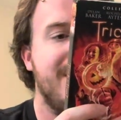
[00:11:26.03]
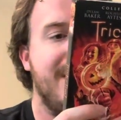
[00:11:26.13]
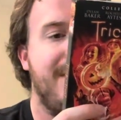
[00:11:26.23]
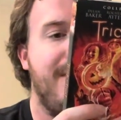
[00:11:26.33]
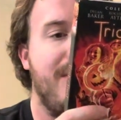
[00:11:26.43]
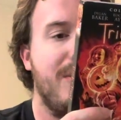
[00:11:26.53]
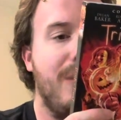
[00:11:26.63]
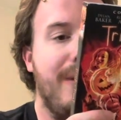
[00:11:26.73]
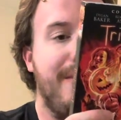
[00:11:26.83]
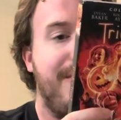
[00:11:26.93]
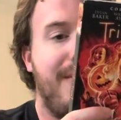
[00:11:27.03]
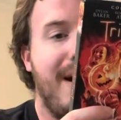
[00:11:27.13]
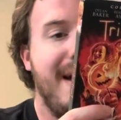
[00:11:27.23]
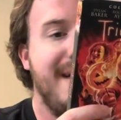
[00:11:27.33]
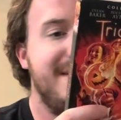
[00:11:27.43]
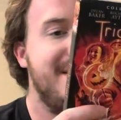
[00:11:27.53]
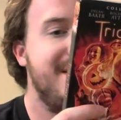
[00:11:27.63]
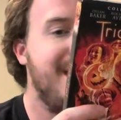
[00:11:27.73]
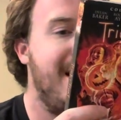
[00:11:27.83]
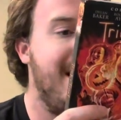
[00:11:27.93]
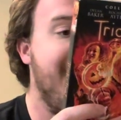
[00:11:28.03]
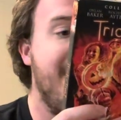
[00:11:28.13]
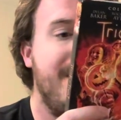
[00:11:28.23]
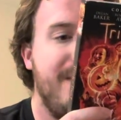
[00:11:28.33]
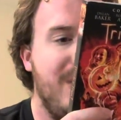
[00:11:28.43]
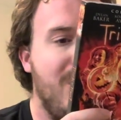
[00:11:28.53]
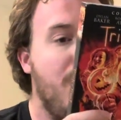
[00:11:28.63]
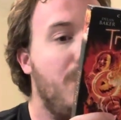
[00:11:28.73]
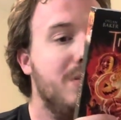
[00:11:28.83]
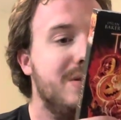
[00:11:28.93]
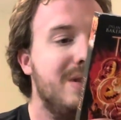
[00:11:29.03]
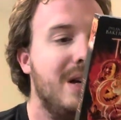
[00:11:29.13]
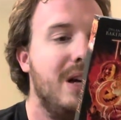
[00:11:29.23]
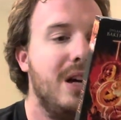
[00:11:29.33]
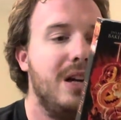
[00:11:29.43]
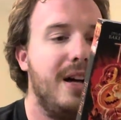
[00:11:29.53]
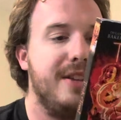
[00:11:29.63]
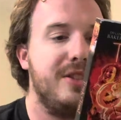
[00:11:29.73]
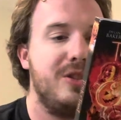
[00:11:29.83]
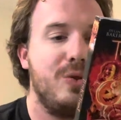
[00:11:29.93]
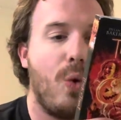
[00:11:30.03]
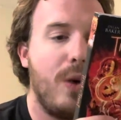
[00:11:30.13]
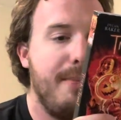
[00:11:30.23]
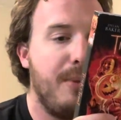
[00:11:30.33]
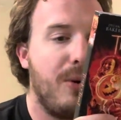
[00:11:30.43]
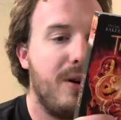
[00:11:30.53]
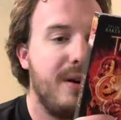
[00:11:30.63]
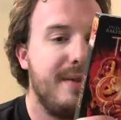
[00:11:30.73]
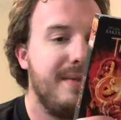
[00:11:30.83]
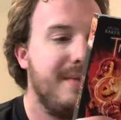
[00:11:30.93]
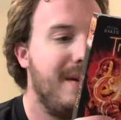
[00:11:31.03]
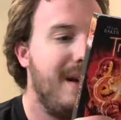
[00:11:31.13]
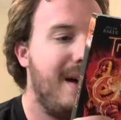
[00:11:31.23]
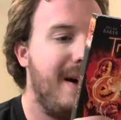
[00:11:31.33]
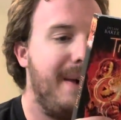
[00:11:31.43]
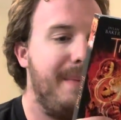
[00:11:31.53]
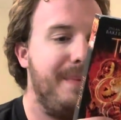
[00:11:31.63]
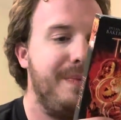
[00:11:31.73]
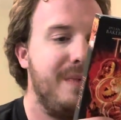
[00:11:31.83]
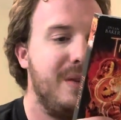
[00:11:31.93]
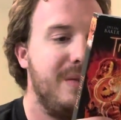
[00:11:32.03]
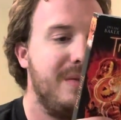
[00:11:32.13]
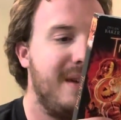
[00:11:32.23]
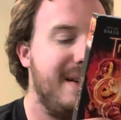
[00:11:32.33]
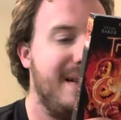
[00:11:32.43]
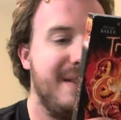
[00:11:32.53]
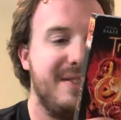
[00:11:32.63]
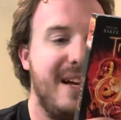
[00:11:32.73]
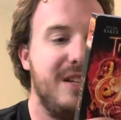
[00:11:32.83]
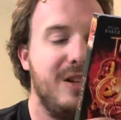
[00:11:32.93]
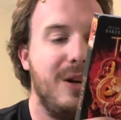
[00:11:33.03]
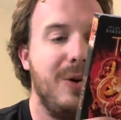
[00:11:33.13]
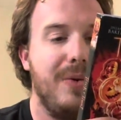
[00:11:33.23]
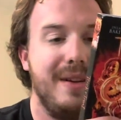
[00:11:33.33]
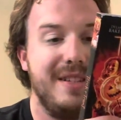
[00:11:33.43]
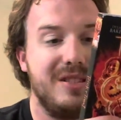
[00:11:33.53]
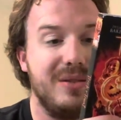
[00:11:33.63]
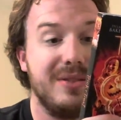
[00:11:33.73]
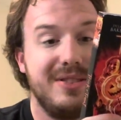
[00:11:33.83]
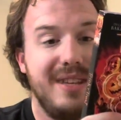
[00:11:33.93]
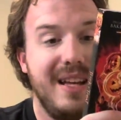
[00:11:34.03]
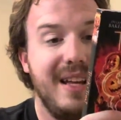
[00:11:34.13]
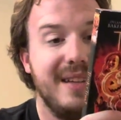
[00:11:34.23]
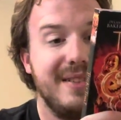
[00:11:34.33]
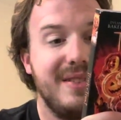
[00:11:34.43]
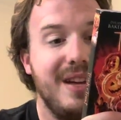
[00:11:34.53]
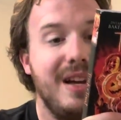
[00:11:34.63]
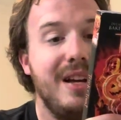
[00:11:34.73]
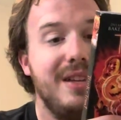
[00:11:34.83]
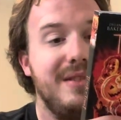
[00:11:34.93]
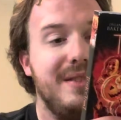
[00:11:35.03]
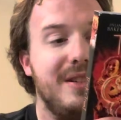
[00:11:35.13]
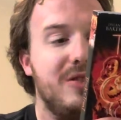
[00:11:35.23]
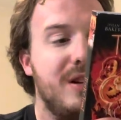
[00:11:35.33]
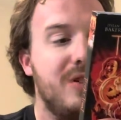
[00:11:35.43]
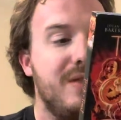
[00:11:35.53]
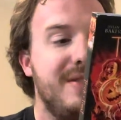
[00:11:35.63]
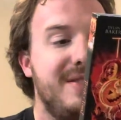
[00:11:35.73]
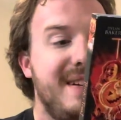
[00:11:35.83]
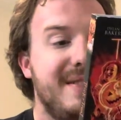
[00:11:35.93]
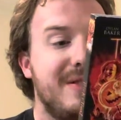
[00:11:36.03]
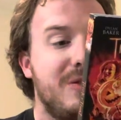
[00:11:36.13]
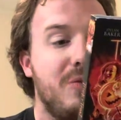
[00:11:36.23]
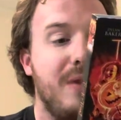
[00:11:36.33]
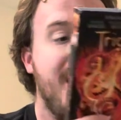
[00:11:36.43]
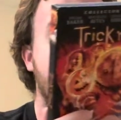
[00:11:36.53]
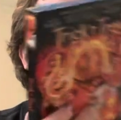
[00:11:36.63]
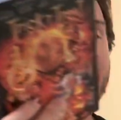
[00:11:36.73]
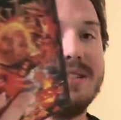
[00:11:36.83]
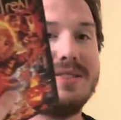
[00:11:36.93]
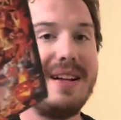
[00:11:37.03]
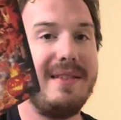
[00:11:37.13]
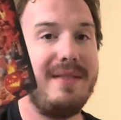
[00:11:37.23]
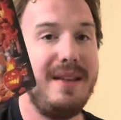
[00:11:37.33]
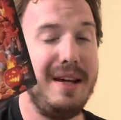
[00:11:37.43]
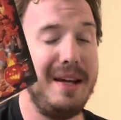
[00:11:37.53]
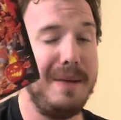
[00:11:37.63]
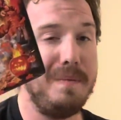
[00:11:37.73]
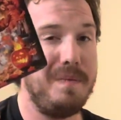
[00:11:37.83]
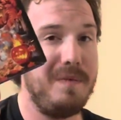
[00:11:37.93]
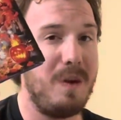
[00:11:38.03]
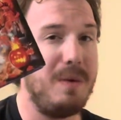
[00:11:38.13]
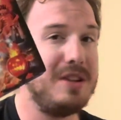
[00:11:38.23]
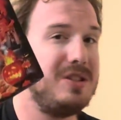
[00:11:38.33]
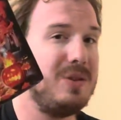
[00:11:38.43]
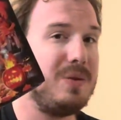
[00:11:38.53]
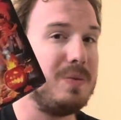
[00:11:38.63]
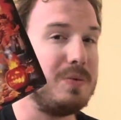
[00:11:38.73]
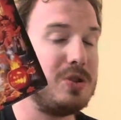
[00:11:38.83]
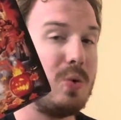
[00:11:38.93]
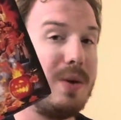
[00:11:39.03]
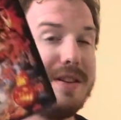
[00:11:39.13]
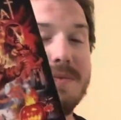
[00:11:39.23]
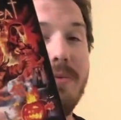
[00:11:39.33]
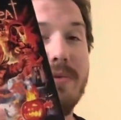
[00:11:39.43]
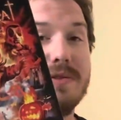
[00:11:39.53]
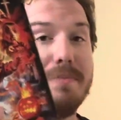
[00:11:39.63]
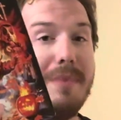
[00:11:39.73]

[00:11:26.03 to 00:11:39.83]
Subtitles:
of Folklore and Frights, interviews, a storyboard, like a slideshow, additional scenes, the Trick or Treat Season's Greeting, which is like the original short this movie was